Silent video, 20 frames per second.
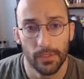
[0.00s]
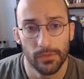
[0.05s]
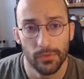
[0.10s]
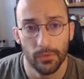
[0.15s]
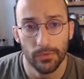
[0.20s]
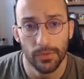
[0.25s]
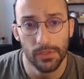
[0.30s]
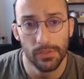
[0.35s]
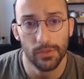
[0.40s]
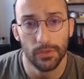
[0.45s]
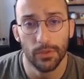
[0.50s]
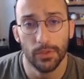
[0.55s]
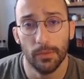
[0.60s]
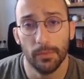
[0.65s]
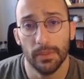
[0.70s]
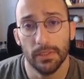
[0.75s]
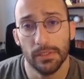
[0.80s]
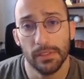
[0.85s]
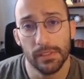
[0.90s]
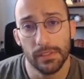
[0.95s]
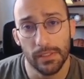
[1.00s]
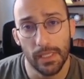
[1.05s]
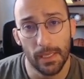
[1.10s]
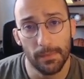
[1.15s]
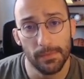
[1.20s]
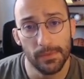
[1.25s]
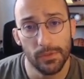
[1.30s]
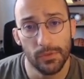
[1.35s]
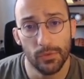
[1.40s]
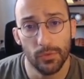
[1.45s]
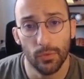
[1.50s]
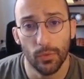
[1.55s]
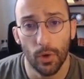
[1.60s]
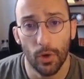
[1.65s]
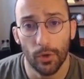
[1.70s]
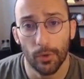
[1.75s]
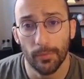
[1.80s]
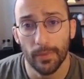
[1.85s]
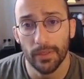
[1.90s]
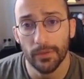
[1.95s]
okay, so these are gonna be the steps to
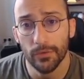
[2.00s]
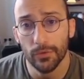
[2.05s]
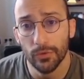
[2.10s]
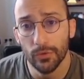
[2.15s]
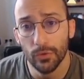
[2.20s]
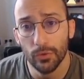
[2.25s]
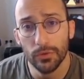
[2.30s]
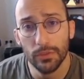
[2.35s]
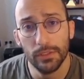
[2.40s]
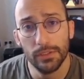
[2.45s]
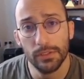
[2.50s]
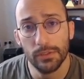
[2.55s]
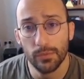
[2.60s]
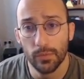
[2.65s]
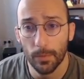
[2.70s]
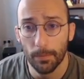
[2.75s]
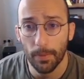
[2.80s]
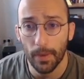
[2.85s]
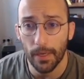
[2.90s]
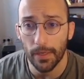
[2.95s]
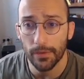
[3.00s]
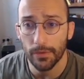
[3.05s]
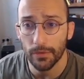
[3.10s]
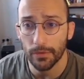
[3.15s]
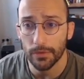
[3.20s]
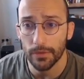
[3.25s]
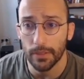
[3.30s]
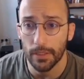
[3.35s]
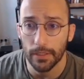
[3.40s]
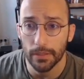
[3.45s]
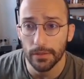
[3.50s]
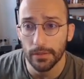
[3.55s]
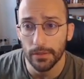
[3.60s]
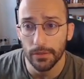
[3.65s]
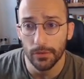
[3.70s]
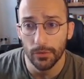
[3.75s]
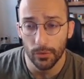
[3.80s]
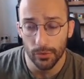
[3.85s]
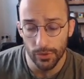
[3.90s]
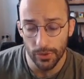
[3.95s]
automate to-do lists with Python and
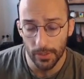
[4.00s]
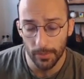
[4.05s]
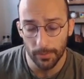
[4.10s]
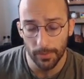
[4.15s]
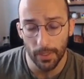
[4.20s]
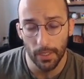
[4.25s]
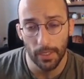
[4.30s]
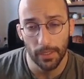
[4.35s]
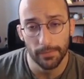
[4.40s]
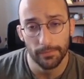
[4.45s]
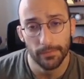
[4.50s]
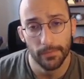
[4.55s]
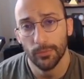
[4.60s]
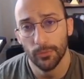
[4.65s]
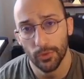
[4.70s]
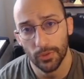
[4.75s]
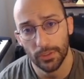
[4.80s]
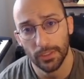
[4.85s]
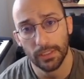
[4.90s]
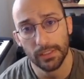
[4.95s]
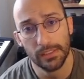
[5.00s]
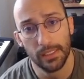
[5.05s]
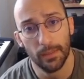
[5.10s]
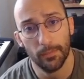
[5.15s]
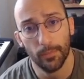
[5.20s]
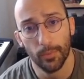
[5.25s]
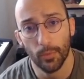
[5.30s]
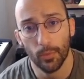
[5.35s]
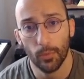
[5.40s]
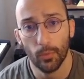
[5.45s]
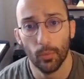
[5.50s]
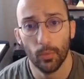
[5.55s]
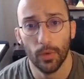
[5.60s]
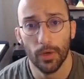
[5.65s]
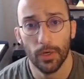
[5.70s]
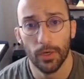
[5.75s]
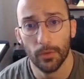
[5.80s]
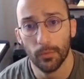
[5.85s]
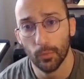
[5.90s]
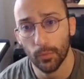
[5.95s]
the Notion API. So I'm doing an example
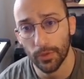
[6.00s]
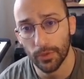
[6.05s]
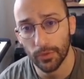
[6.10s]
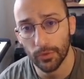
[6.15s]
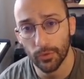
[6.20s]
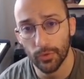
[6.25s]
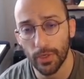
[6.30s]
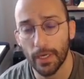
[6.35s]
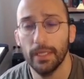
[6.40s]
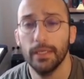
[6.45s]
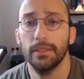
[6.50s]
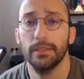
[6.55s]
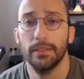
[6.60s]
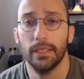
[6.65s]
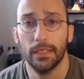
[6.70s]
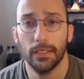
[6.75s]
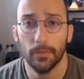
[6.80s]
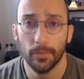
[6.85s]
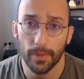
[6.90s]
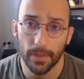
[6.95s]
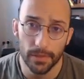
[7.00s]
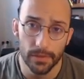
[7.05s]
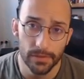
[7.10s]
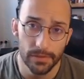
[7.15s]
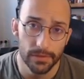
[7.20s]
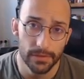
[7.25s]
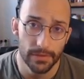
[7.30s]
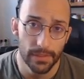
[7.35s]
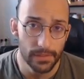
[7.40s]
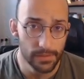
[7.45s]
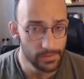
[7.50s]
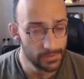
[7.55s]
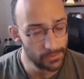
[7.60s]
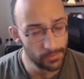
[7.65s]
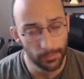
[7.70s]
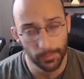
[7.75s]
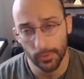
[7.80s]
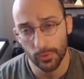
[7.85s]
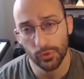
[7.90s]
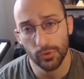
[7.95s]
where we're creating a database that's
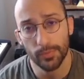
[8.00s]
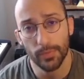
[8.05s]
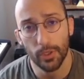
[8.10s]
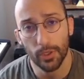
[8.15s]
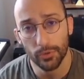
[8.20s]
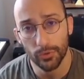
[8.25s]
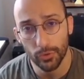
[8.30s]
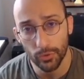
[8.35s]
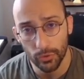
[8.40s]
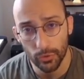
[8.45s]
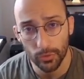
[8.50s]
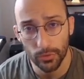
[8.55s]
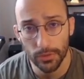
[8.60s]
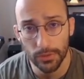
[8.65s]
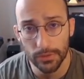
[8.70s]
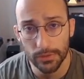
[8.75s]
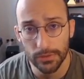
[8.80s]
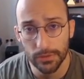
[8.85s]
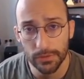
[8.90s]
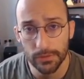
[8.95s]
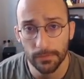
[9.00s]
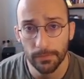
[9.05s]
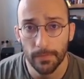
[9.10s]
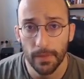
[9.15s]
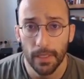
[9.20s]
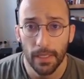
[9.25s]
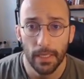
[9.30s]
supposed to be our to-do list,